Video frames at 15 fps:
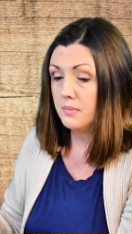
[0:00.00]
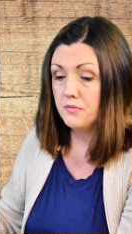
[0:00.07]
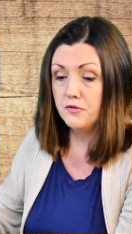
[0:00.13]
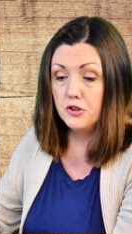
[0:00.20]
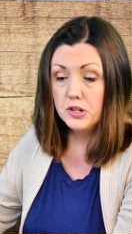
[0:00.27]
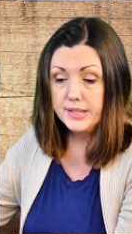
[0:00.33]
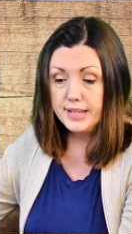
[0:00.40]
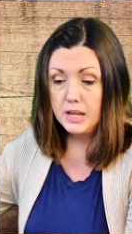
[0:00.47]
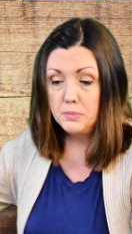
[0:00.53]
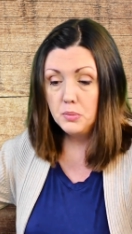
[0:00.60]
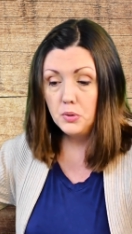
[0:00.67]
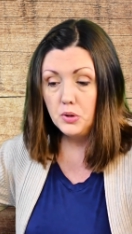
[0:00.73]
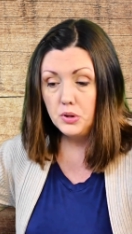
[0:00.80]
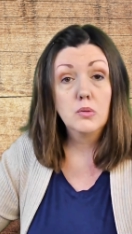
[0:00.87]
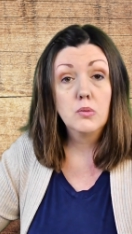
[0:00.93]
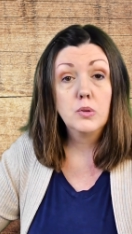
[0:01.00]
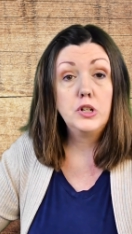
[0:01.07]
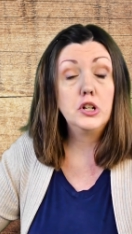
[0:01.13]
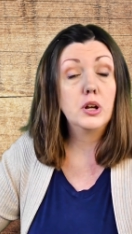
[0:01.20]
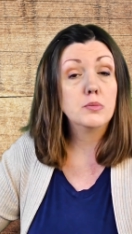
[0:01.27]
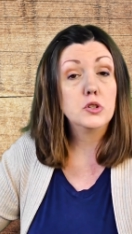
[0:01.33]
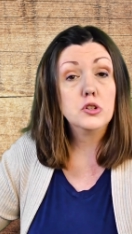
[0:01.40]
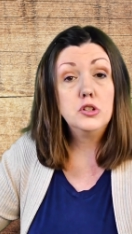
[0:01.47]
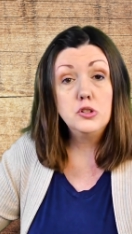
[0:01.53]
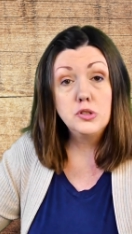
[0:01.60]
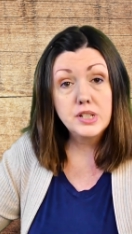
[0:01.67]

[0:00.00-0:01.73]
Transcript: For example, when you come to a new